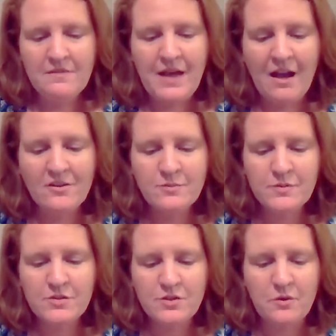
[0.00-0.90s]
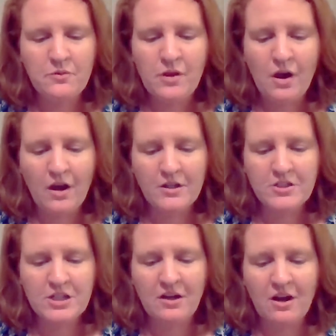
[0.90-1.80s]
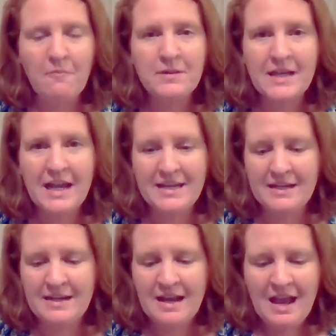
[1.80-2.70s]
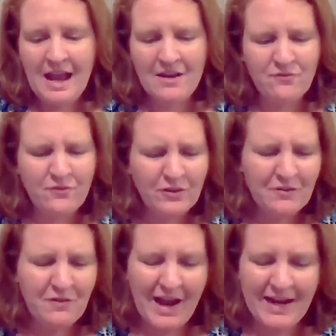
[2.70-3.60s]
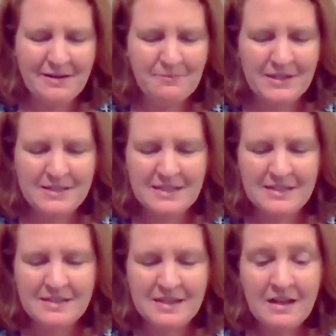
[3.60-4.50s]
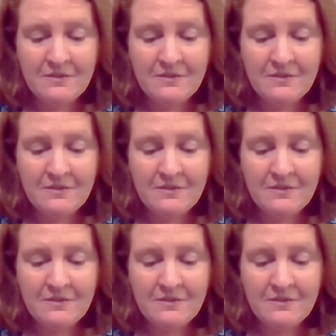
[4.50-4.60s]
The house was so large and complicated and full of hiding places